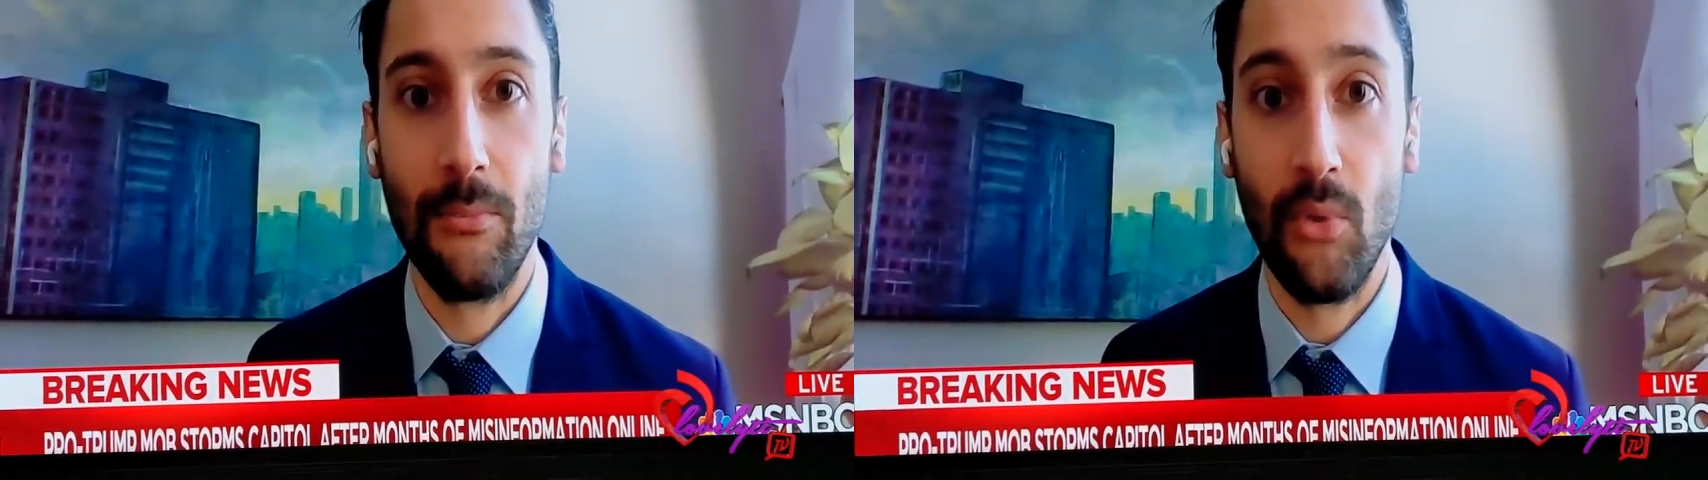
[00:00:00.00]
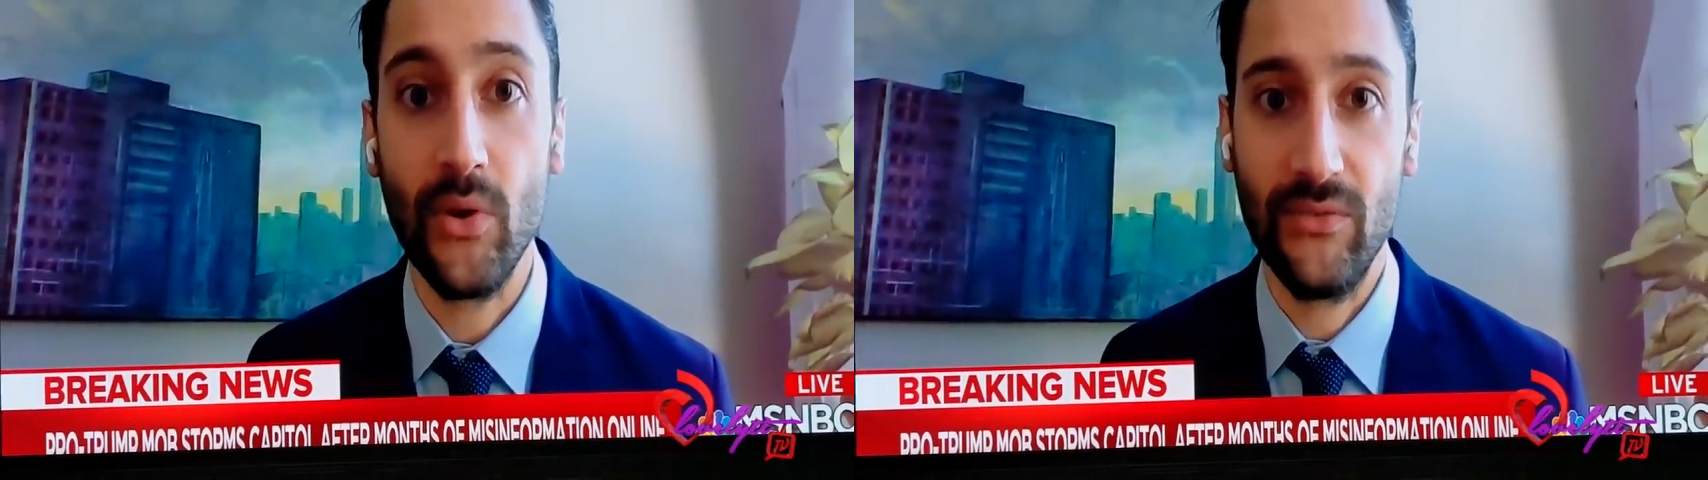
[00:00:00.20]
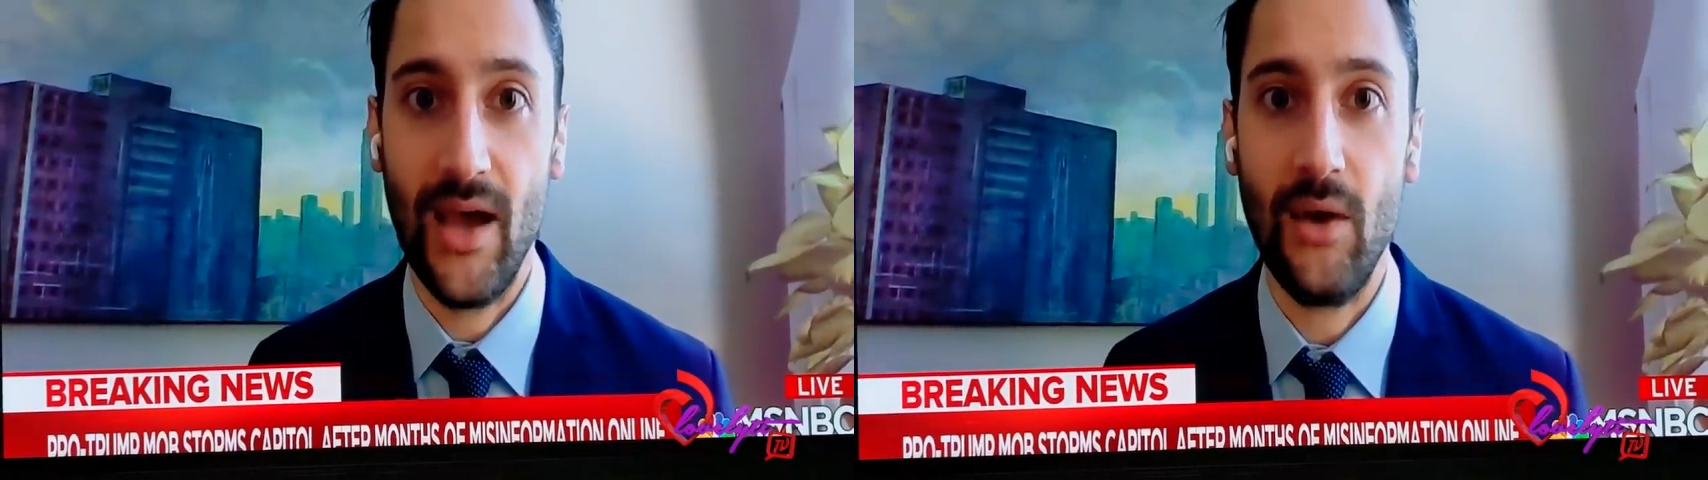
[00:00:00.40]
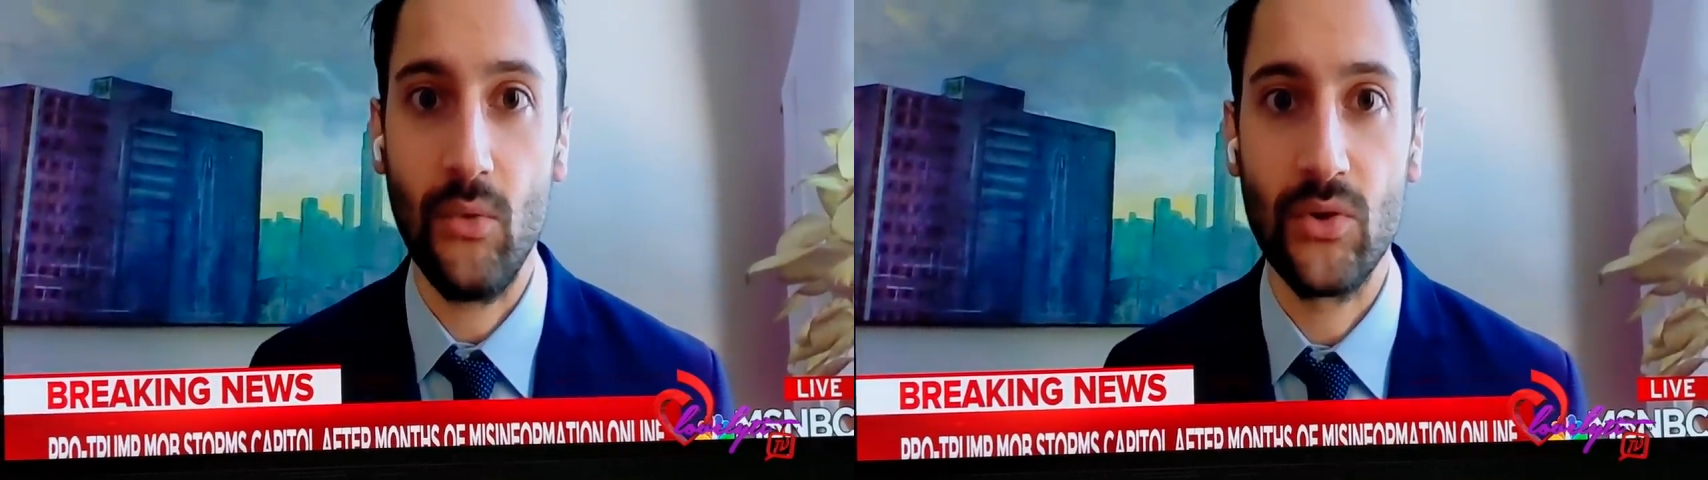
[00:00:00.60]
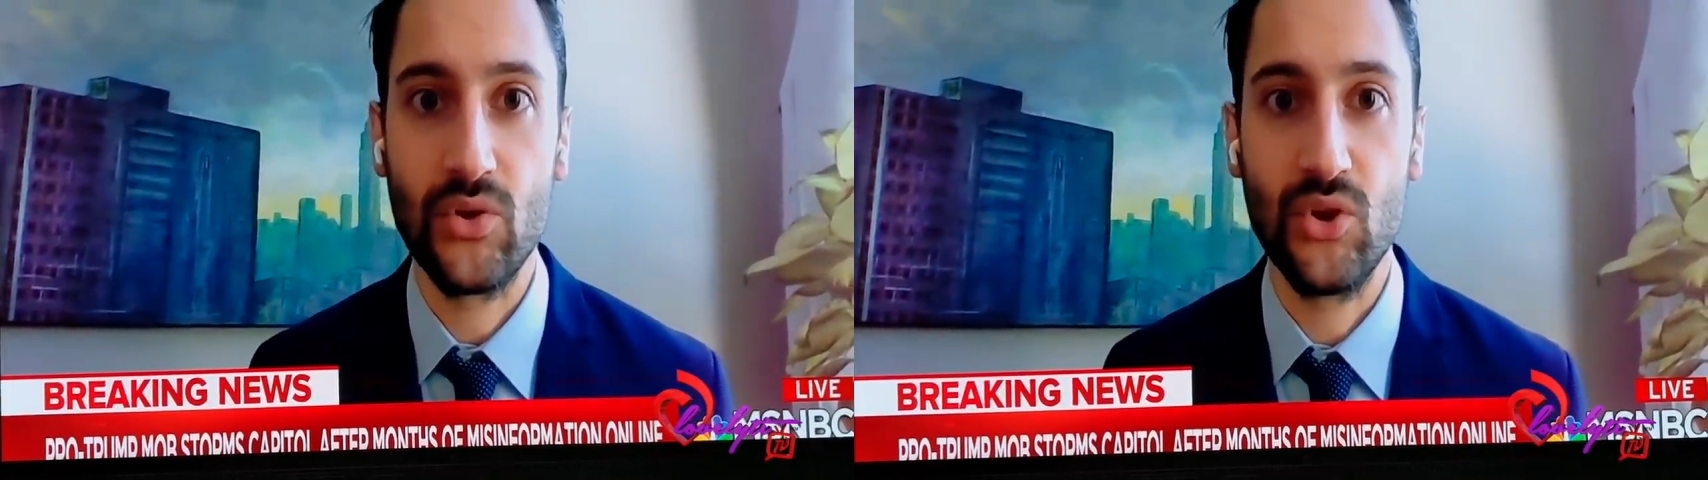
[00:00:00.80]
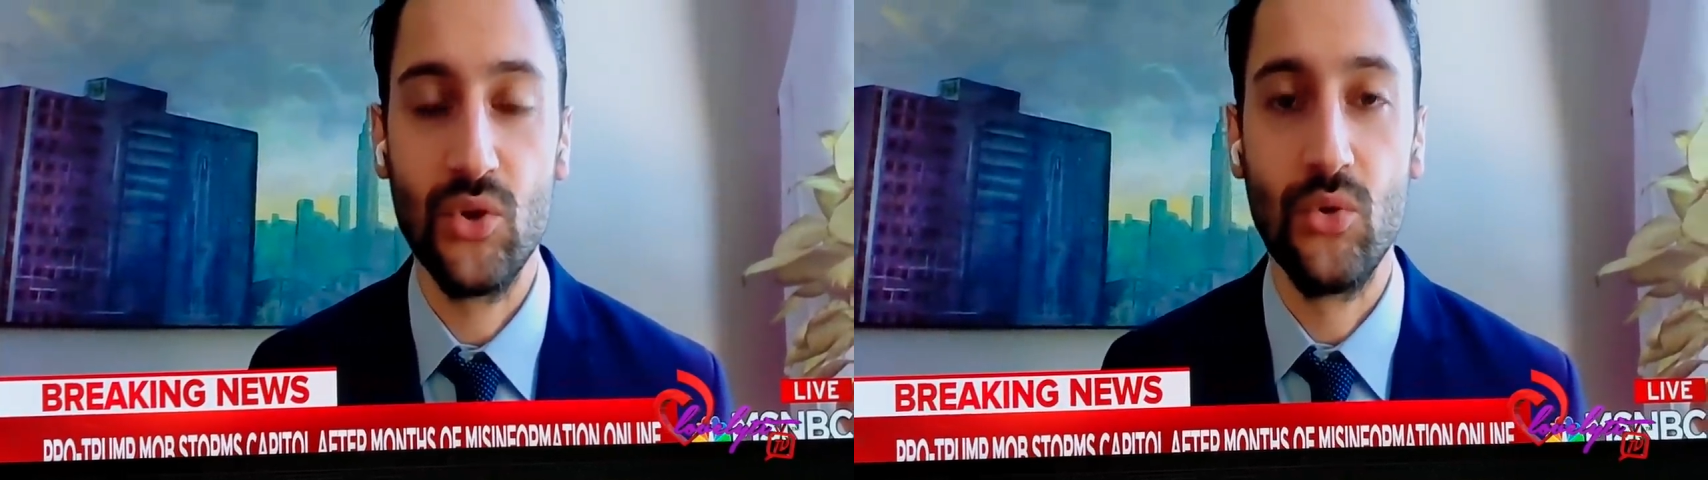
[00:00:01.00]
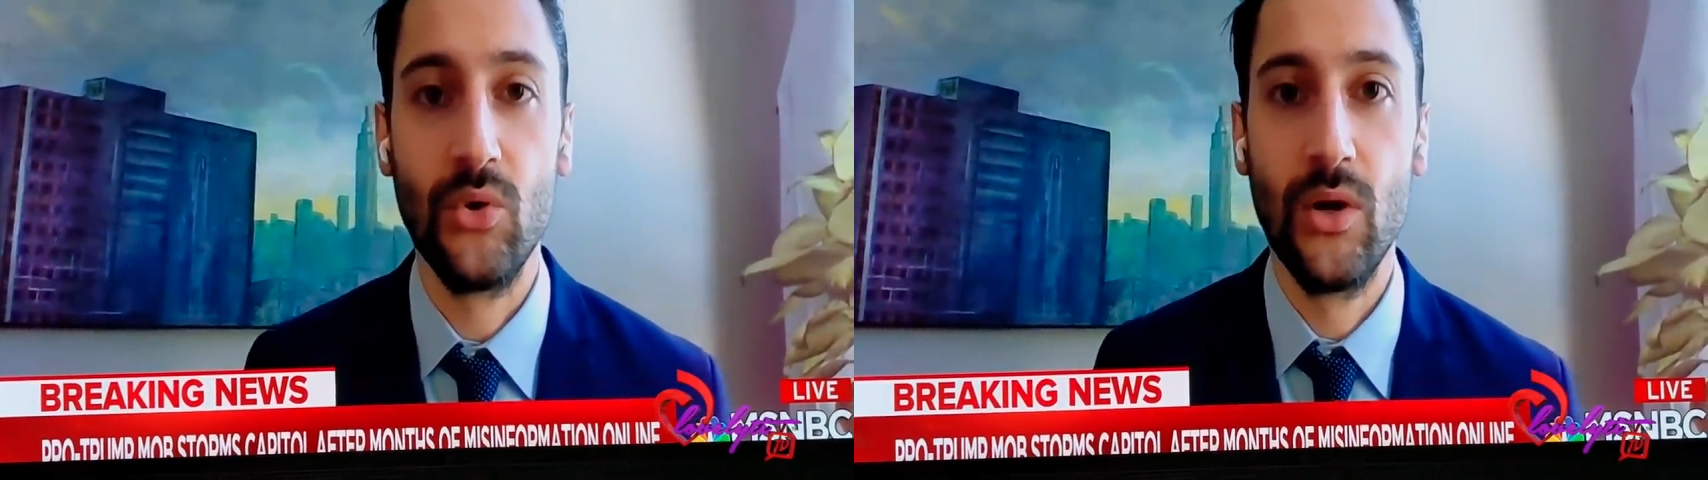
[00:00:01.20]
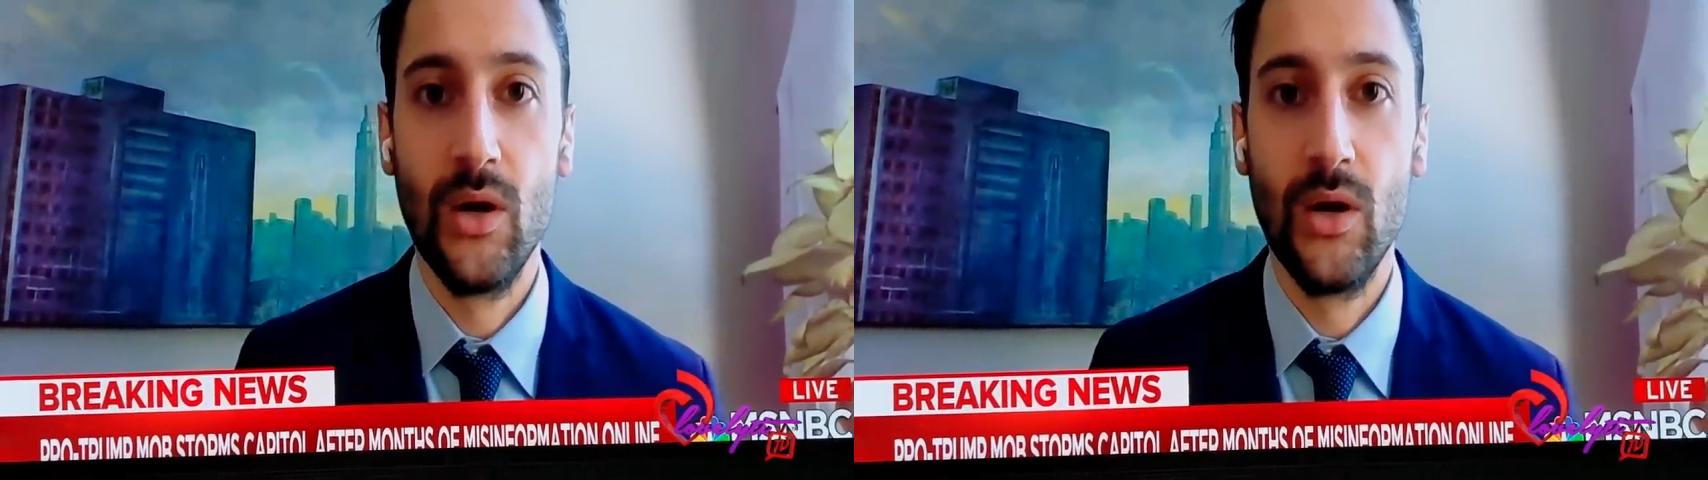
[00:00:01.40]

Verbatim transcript: point of that was to,